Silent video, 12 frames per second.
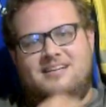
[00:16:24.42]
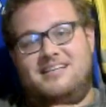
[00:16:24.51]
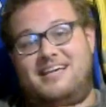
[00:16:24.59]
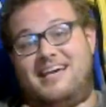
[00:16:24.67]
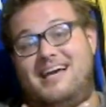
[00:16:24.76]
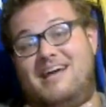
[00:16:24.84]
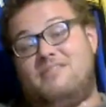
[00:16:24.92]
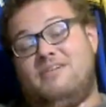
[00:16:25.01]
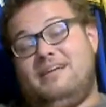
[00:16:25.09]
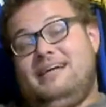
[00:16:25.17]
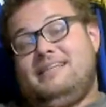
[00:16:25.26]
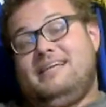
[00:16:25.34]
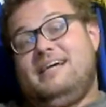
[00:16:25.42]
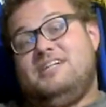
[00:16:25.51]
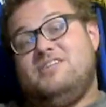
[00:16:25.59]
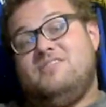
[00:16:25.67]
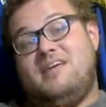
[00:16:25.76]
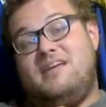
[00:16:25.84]
Yeah, I really like that
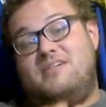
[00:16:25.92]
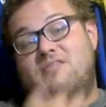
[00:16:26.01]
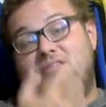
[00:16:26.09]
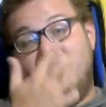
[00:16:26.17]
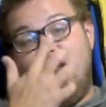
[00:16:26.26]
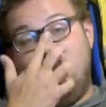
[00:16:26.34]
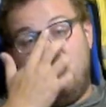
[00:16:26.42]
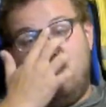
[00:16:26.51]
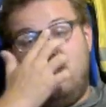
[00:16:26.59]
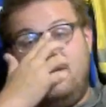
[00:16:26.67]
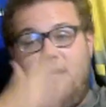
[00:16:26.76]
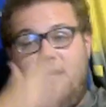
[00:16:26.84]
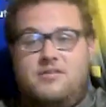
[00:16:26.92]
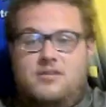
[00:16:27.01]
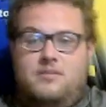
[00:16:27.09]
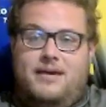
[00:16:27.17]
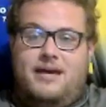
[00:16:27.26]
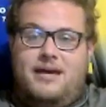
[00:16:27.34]
jersey. That new design looks really nice in
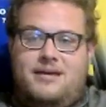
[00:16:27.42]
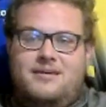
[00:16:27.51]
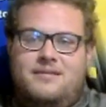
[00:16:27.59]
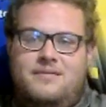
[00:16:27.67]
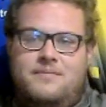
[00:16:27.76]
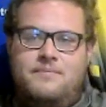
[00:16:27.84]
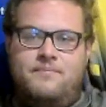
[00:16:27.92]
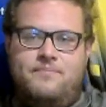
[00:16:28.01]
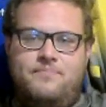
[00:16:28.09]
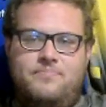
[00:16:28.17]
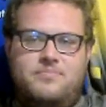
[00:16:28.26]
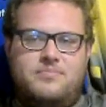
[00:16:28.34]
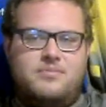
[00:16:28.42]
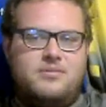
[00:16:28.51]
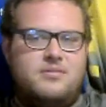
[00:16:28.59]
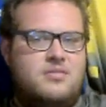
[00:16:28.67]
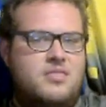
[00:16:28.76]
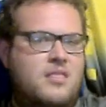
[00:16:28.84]
the back. Nice.
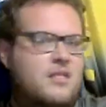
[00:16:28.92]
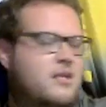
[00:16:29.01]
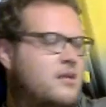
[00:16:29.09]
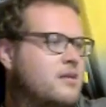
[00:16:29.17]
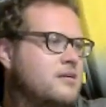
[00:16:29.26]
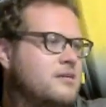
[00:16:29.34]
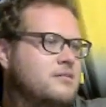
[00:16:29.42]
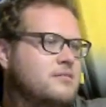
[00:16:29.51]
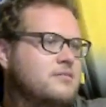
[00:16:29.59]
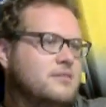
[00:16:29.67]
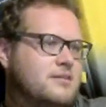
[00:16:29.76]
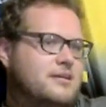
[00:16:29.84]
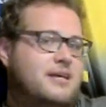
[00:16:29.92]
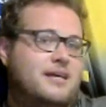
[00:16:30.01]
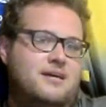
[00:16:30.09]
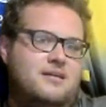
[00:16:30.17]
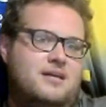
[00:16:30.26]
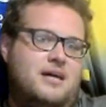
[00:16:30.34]
I like it too.
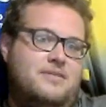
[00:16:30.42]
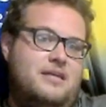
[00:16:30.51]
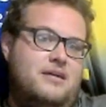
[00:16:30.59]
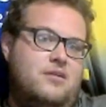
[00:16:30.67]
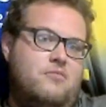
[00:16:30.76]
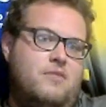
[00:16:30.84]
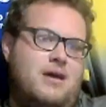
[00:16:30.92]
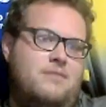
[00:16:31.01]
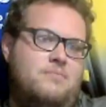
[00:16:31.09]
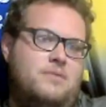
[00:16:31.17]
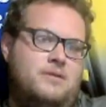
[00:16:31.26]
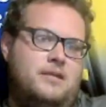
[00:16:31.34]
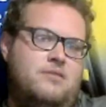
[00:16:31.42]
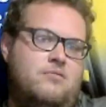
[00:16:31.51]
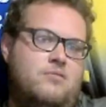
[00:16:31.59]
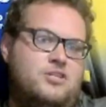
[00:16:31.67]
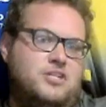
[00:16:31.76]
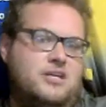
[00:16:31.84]
Yeah, I did a good way of putting the
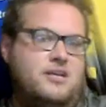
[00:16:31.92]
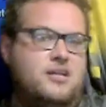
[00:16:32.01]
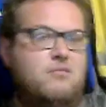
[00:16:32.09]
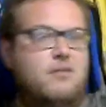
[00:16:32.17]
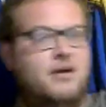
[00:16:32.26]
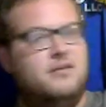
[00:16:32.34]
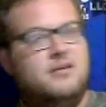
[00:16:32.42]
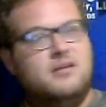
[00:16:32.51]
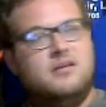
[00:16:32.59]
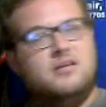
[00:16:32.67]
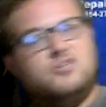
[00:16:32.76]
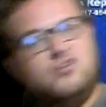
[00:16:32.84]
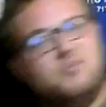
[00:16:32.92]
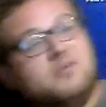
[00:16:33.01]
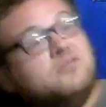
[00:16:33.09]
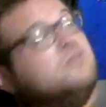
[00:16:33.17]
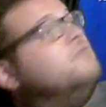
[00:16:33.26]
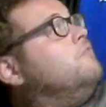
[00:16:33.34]
orange. And you know what?
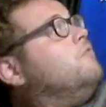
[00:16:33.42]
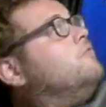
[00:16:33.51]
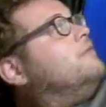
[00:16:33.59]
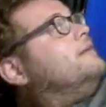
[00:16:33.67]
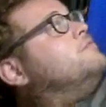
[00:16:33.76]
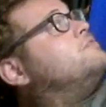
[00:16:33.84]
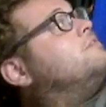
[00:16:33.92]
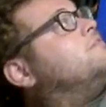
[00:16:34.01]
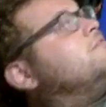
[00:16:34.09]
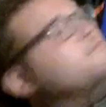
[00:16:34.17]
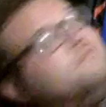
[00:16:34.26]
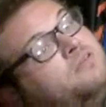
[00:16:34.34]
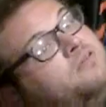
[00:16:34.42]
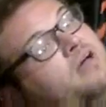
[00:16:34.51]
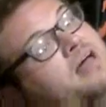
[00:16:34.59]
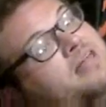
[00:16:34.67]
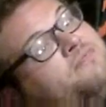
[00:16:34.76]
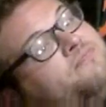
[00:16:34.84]
Tribute to the Warriors. You
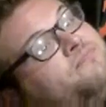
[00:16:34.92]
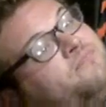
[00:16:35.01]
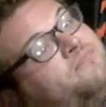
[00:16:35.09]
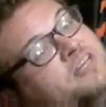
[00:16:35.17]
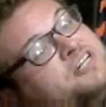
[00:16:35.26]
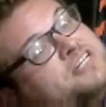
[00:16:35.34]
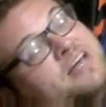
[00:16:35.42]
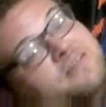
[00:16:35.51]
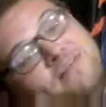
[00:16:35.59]
guys finished out a